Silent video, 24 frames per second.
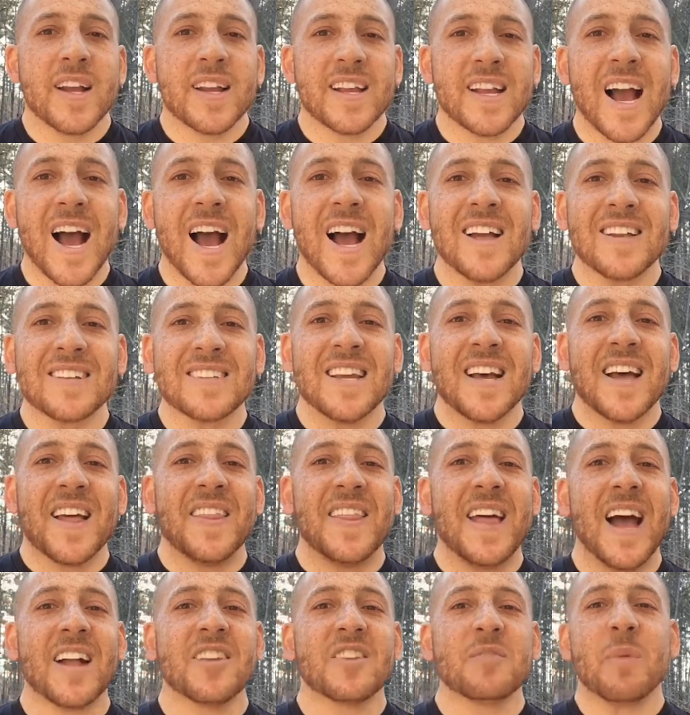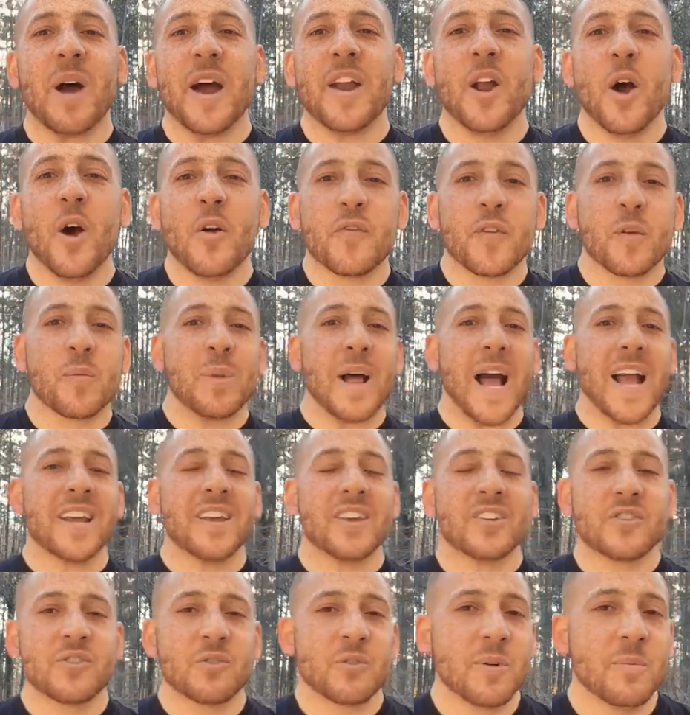Guys, that's my note for Black
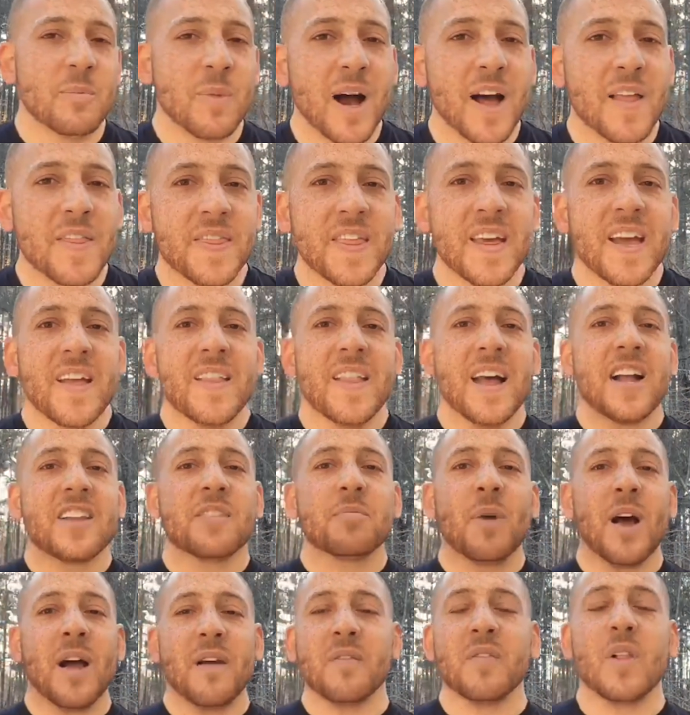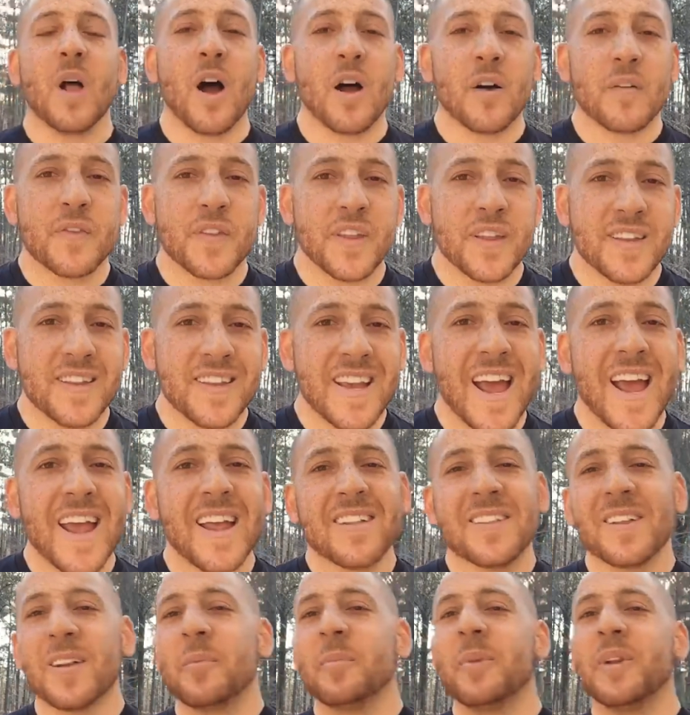History Month. That's my vlog for the day. A
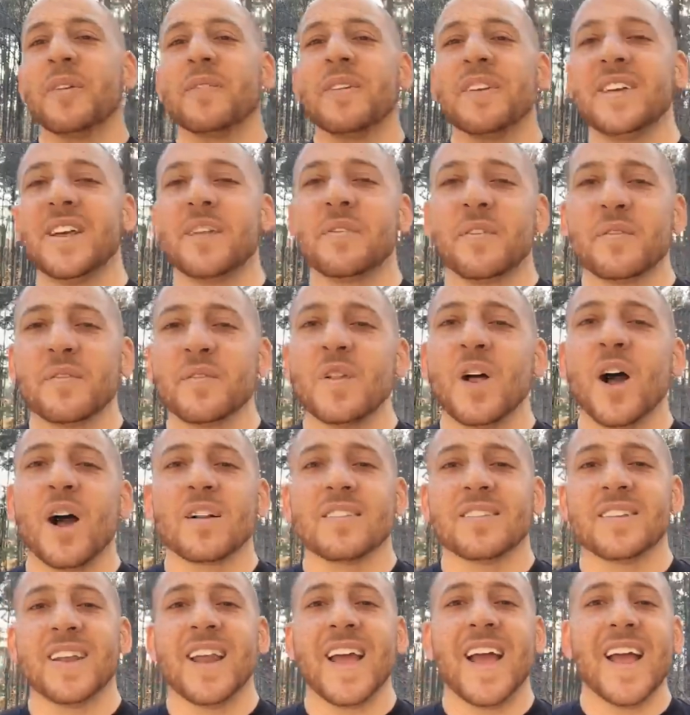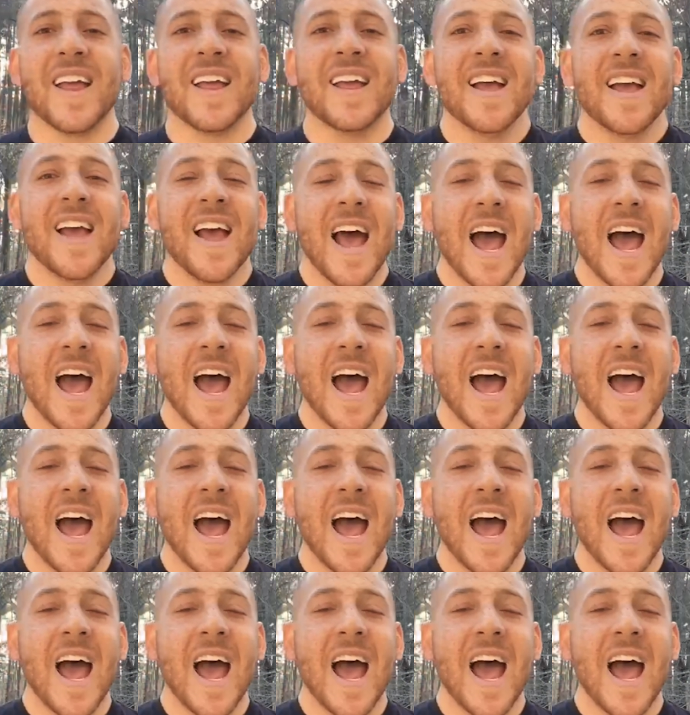little bit of a different vlog today.